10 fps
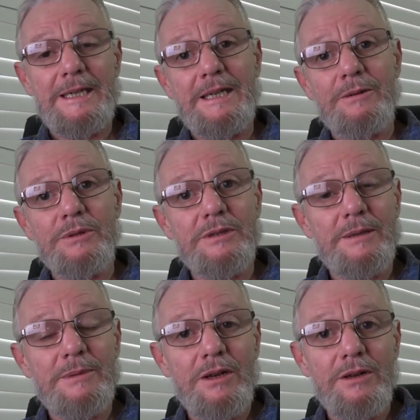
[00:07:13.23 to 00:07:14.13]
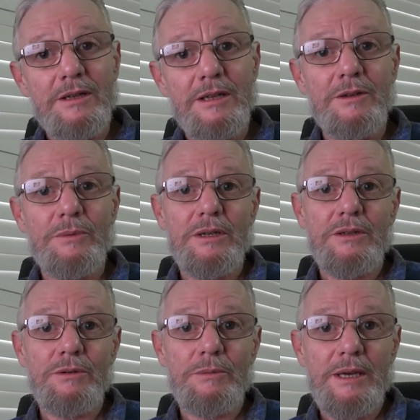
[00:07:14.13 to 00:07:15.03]
and it would seem the only thing that we
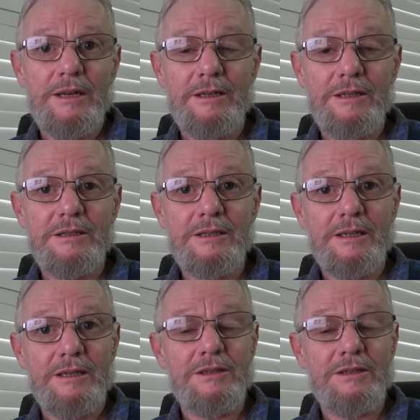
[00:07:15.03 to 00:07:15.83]
can do about it is